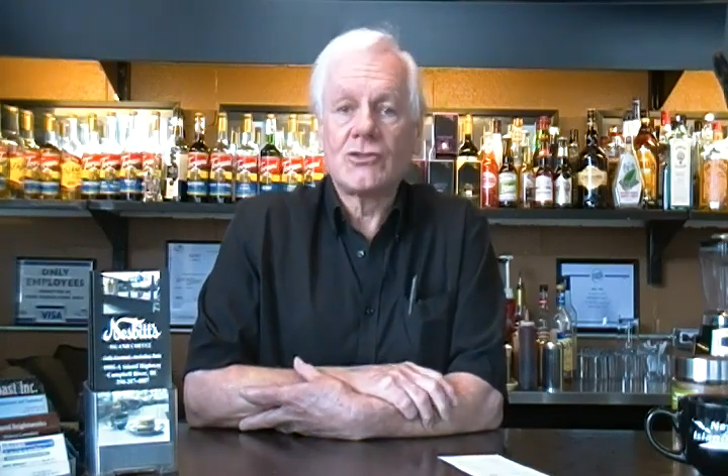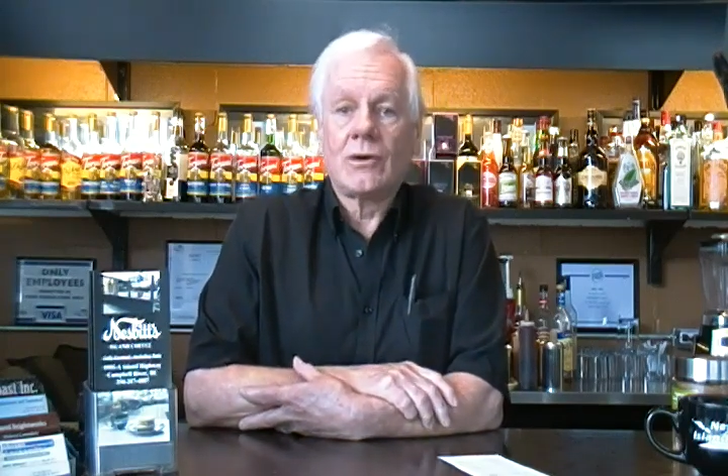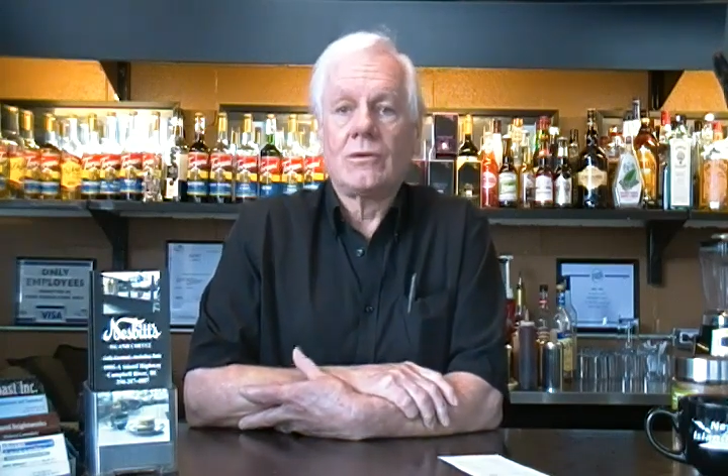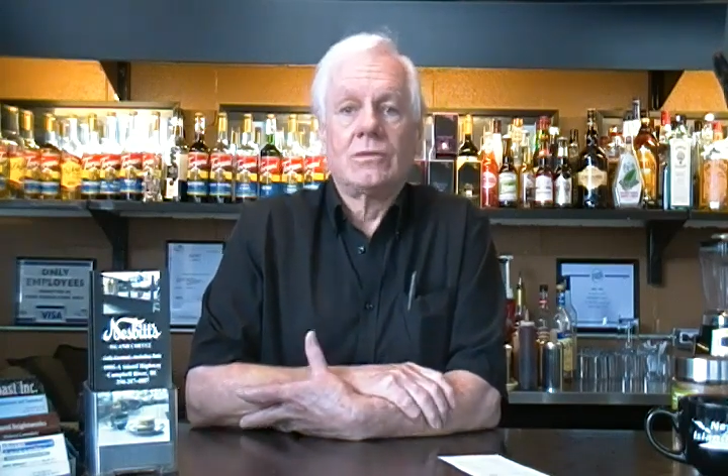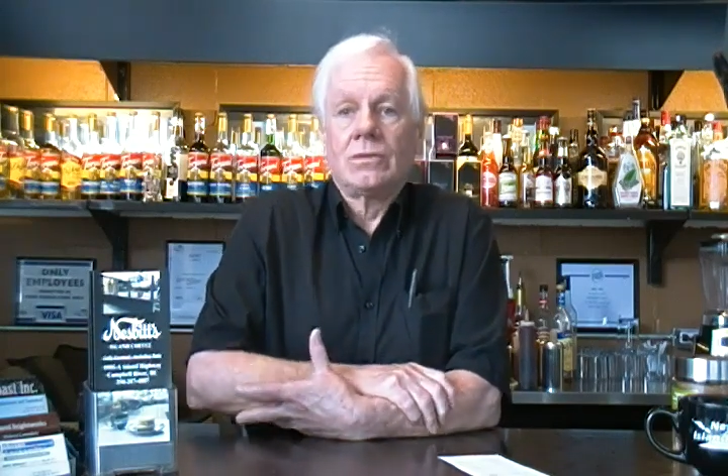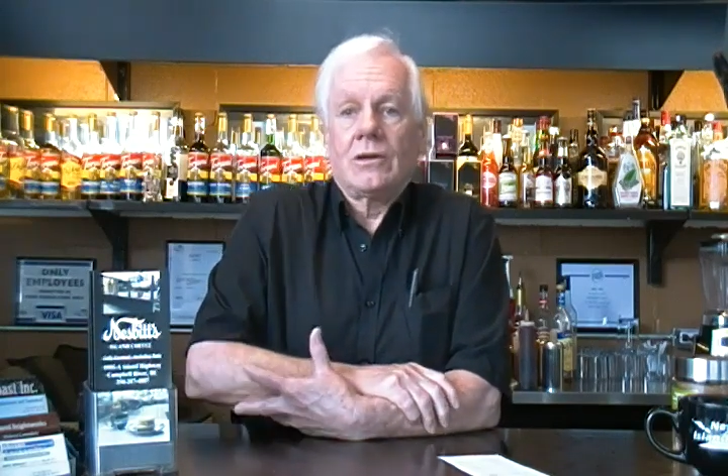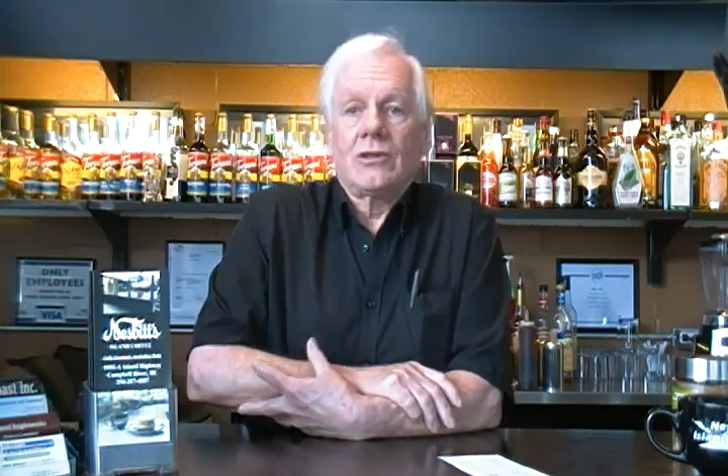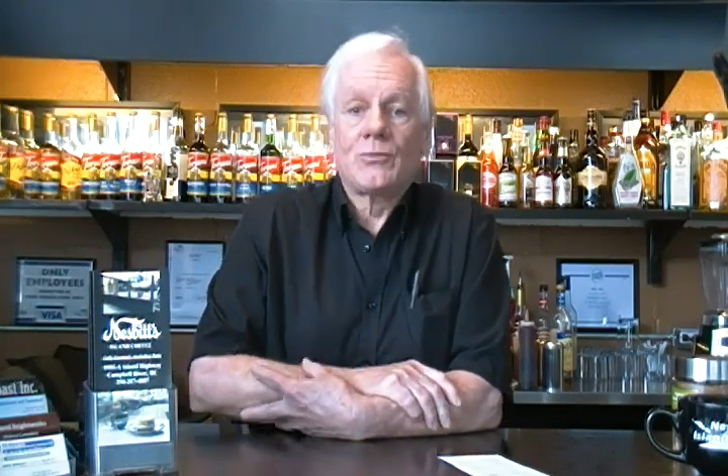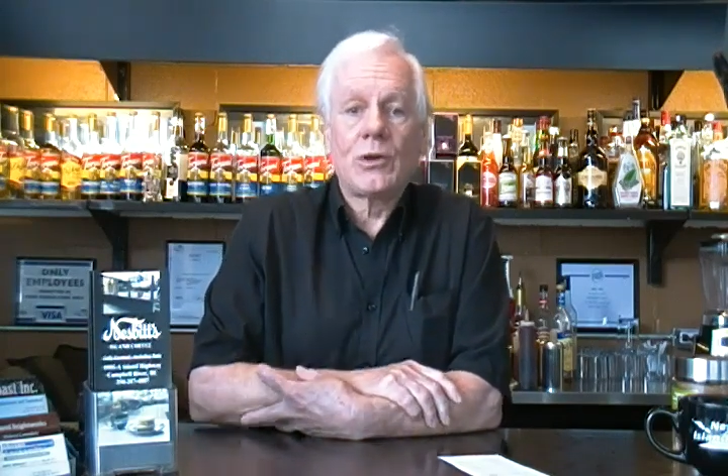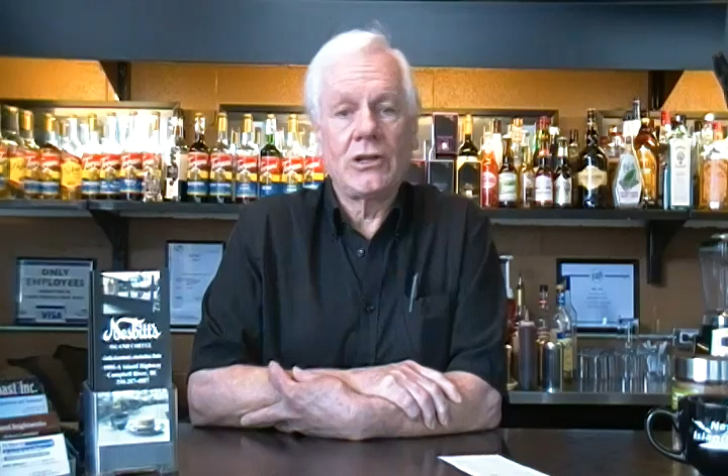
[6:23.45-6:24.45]
so
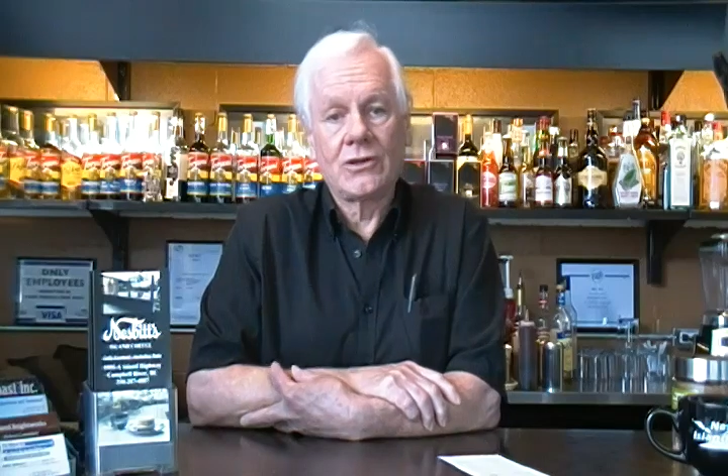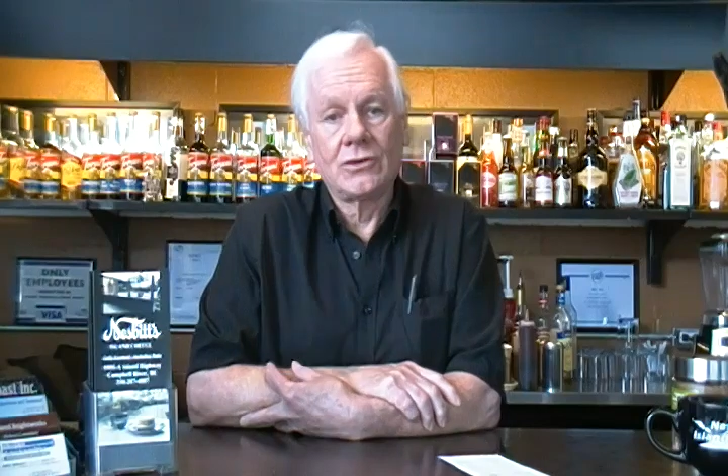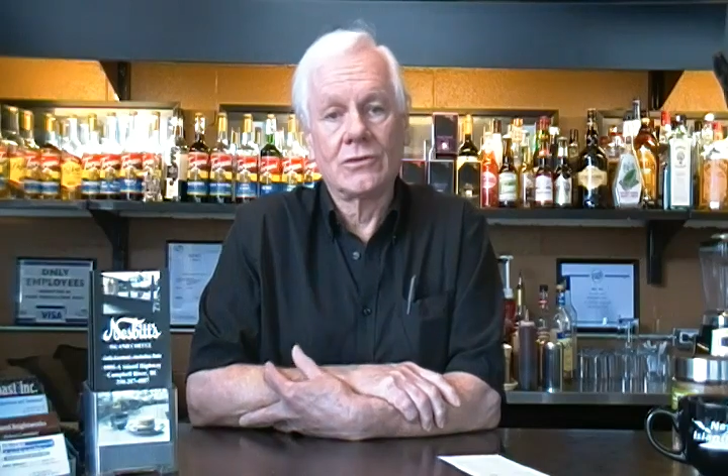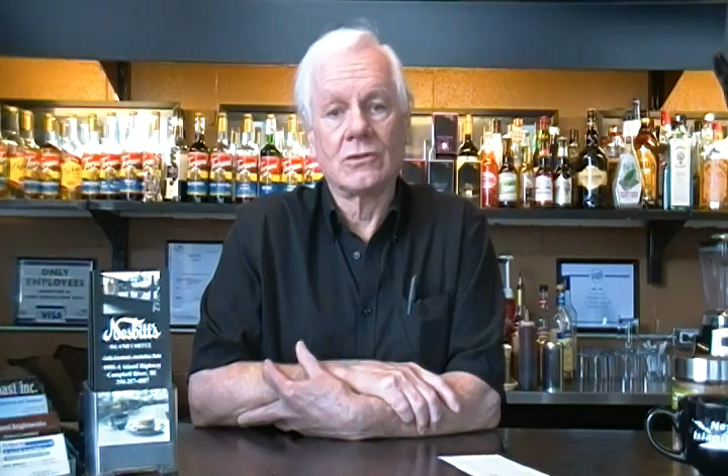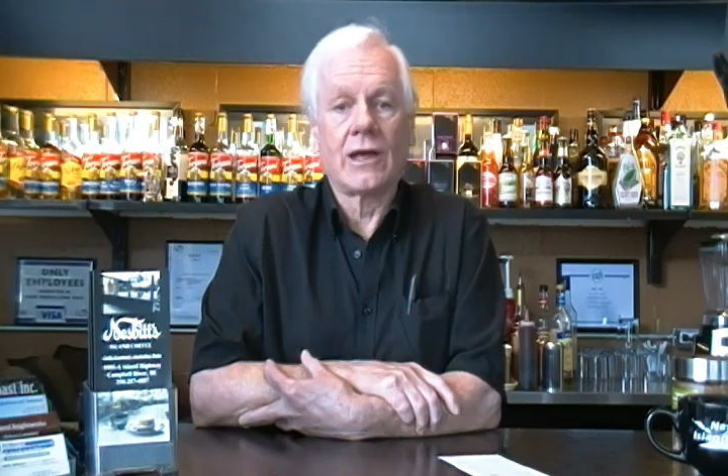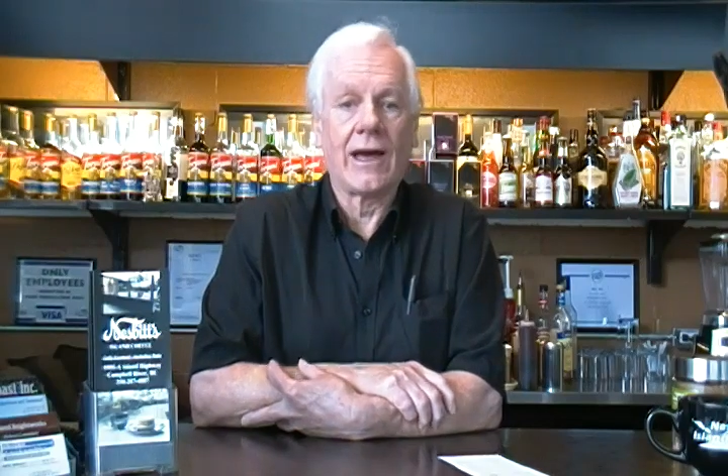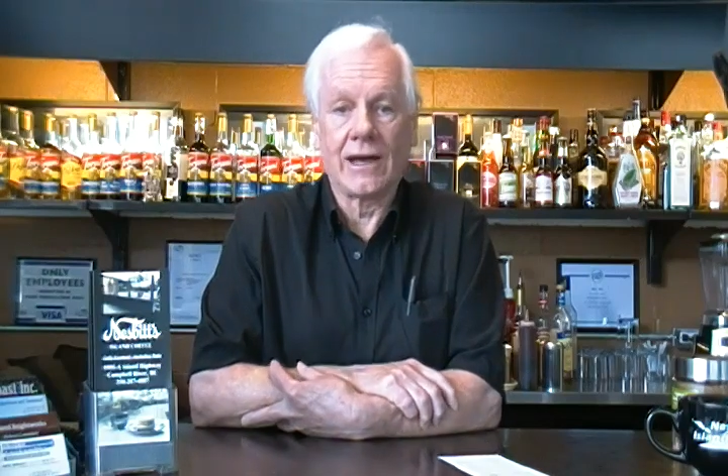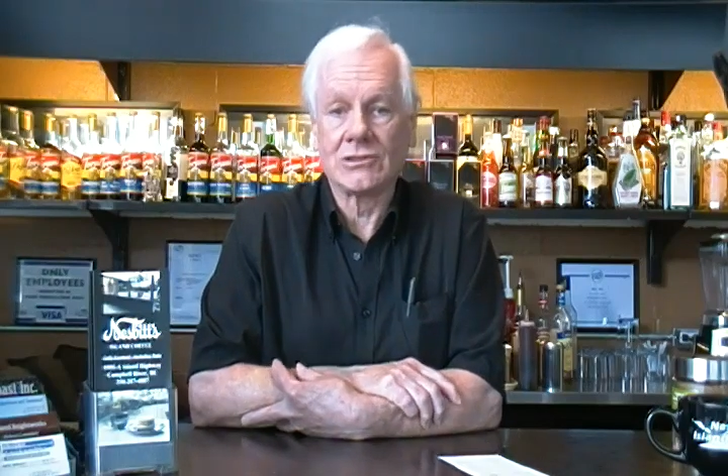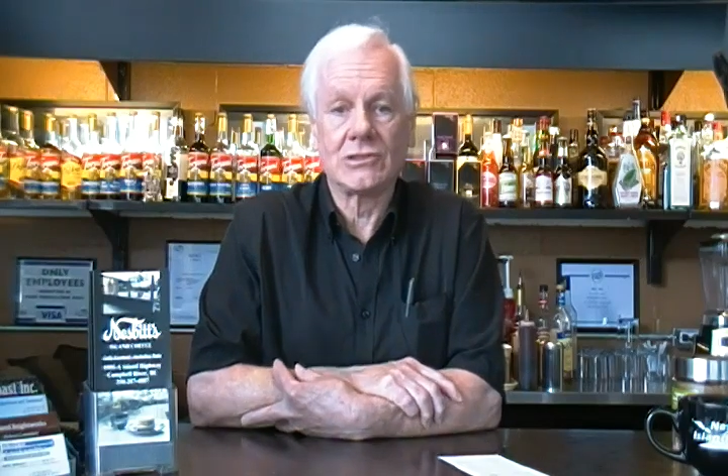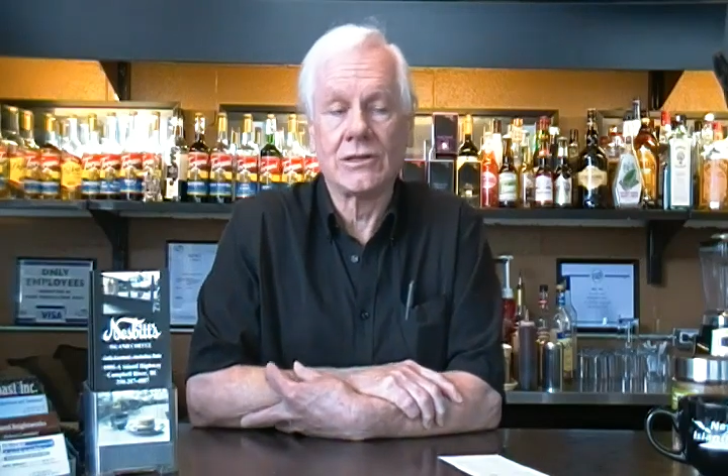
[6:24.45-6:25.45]
it's pretty cool
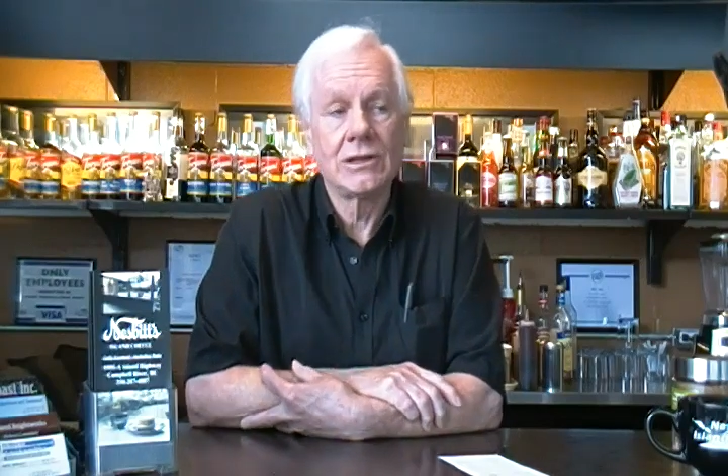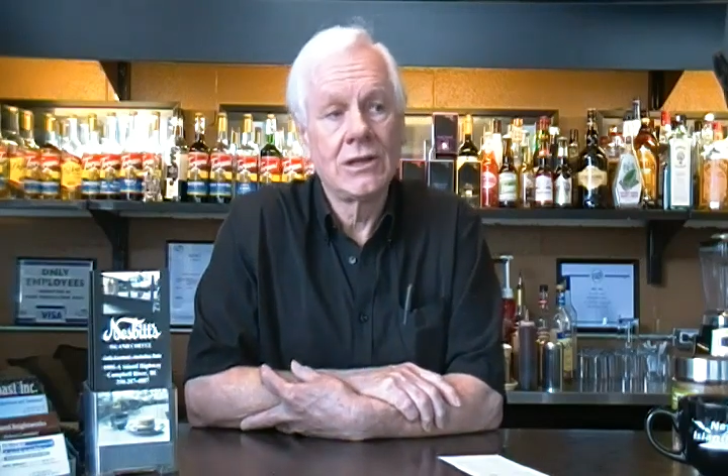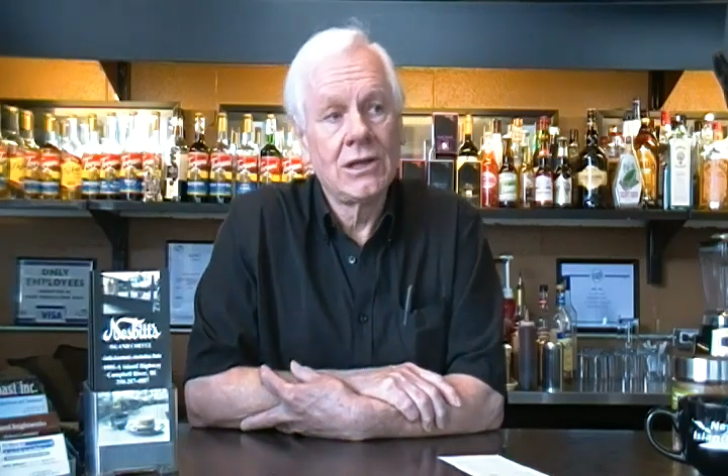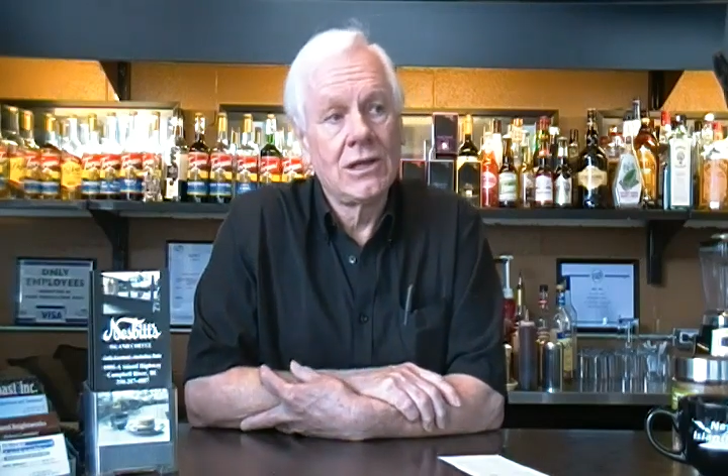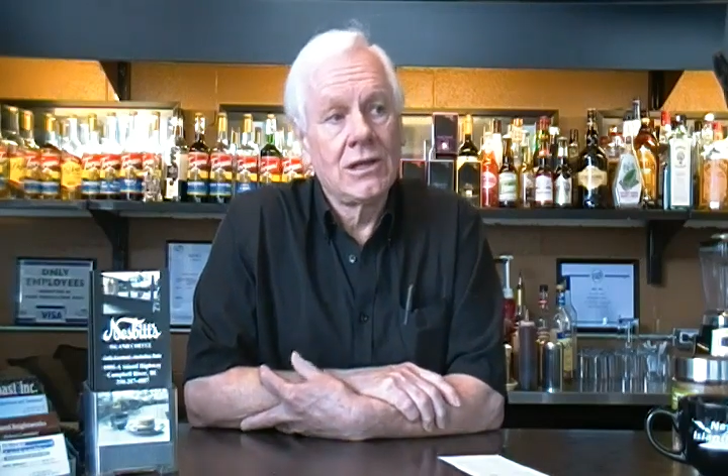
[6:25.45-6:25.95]
actually.